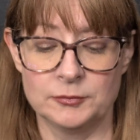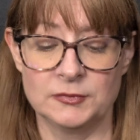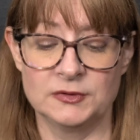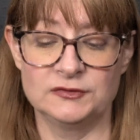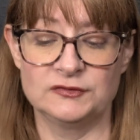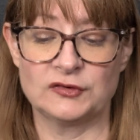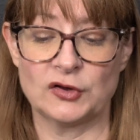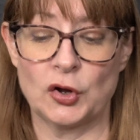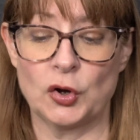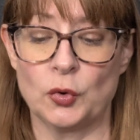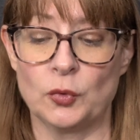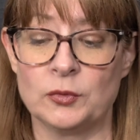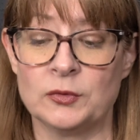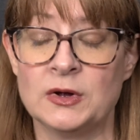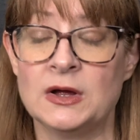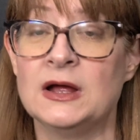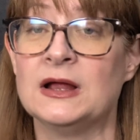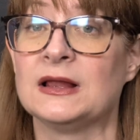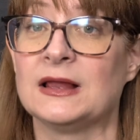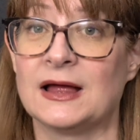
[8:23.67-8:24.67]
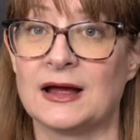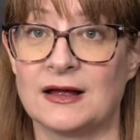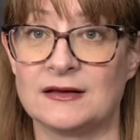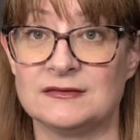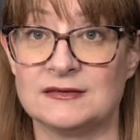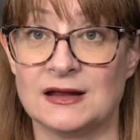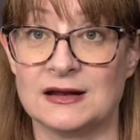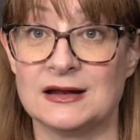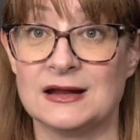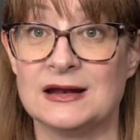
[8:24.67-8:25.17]
So, like I
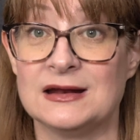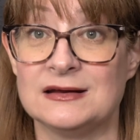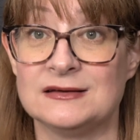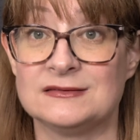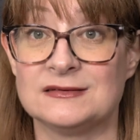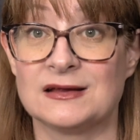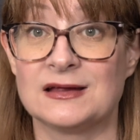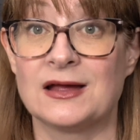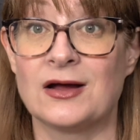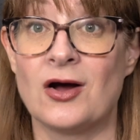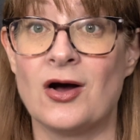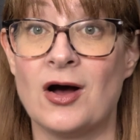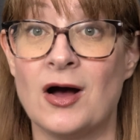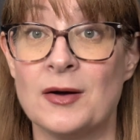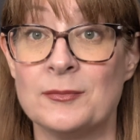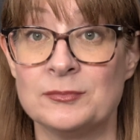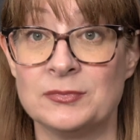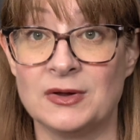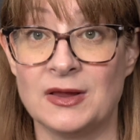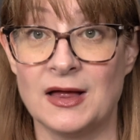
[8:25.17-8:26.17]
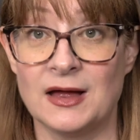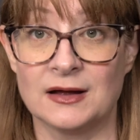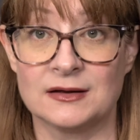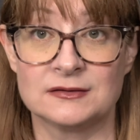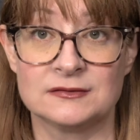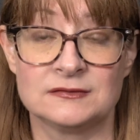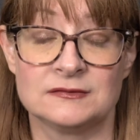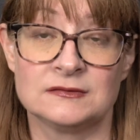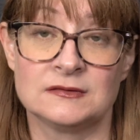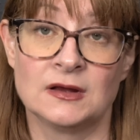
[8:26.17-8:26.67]
said, it is a
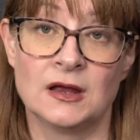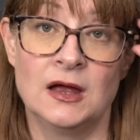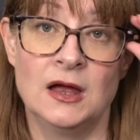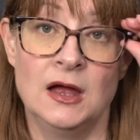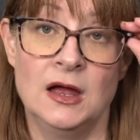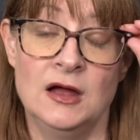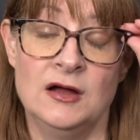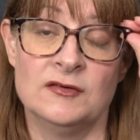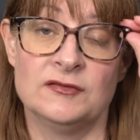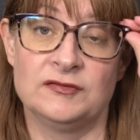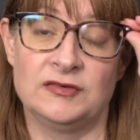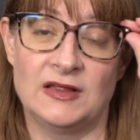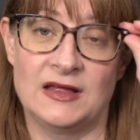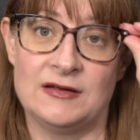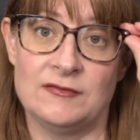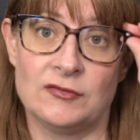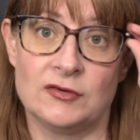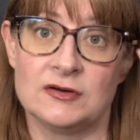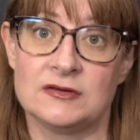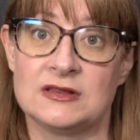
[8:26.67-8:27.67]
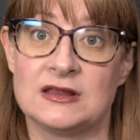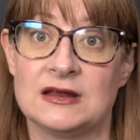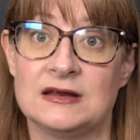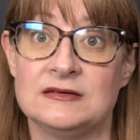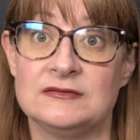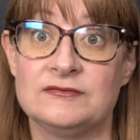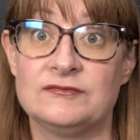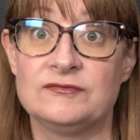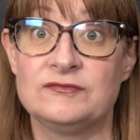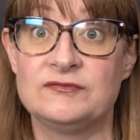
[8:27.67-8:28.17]
complex flavor that
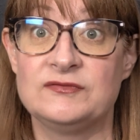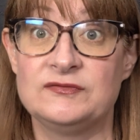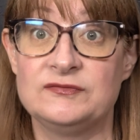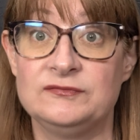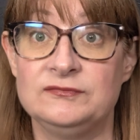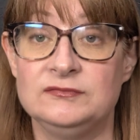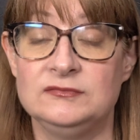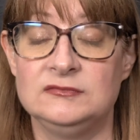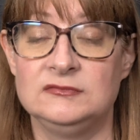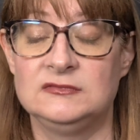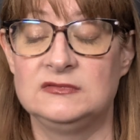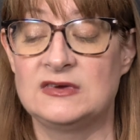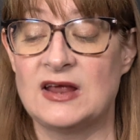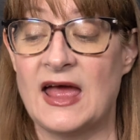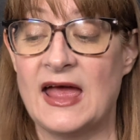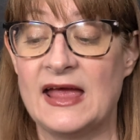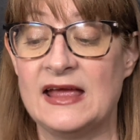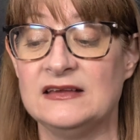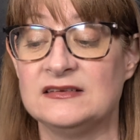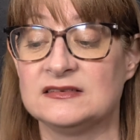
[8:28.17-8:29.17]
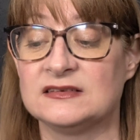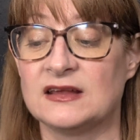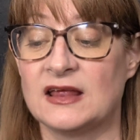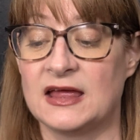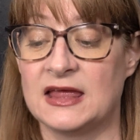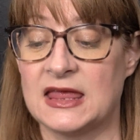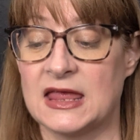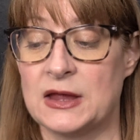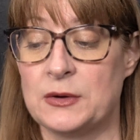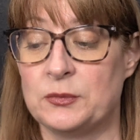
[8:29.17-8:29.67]
tastes
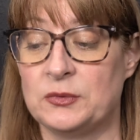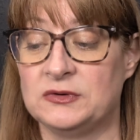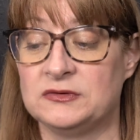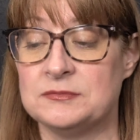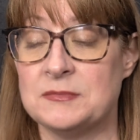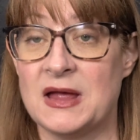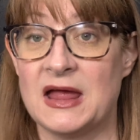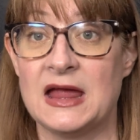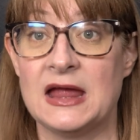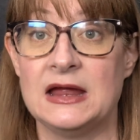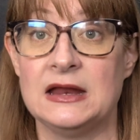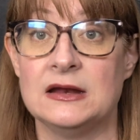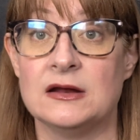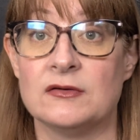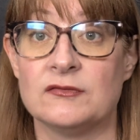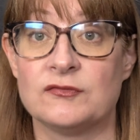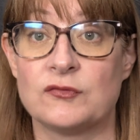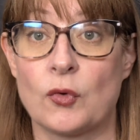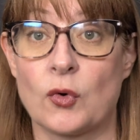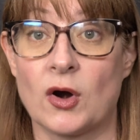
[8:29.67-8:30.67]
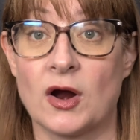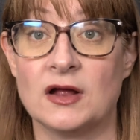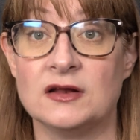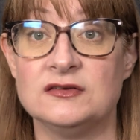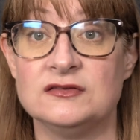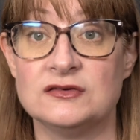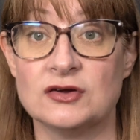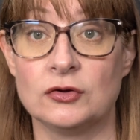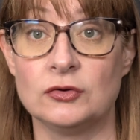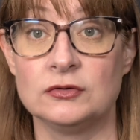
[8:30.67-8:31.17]
like it was made for
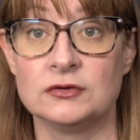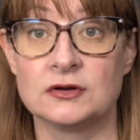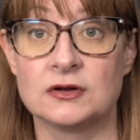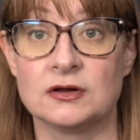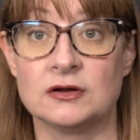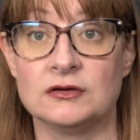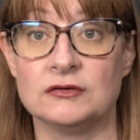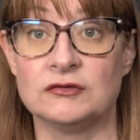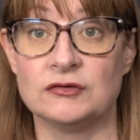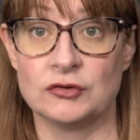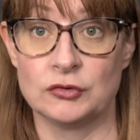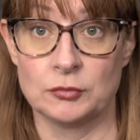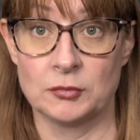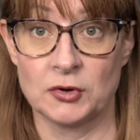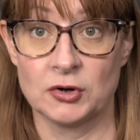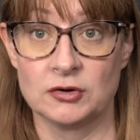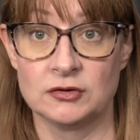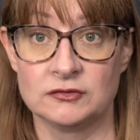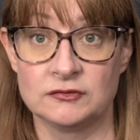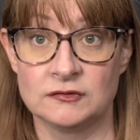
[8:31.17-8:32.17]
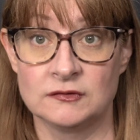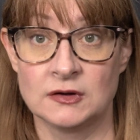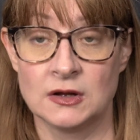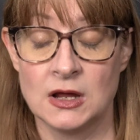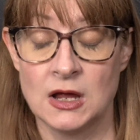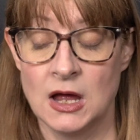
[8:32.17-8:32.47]
adult consumers.